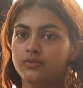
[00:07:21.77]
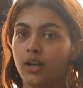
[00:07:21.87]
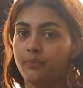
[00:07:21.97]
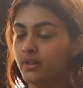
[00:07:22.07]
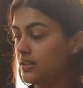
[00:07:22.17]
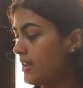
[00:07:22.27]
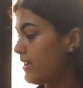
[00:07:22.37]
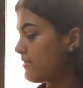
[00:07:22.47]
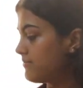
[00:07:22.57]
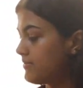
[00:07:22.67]
up till
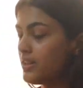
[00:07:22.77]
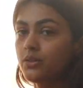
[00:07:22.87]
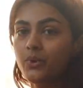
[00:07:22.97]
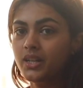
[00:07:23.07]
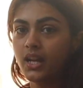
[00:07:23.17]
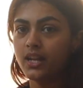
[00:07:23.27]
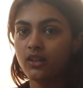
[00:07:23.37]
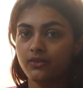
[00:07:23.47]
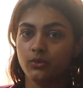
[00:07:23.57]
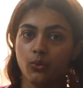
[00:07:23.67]
the very end
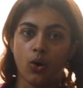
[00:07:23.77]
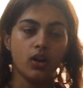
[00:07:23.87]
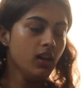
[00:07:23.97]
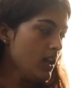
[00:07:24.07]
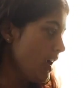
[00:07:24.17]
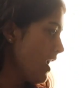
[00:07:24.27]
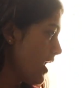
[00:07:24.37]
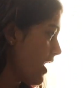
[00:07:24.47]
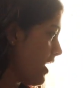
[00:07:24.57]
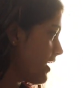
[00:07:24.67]
of the wall,
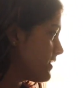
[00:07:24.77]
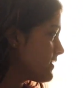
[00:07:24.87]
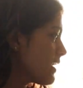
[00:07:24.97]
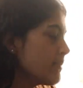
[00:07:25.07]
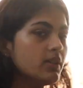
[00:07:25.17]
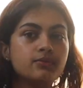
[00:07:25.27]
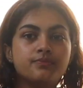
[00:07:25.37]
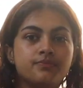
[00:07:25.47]
and same here.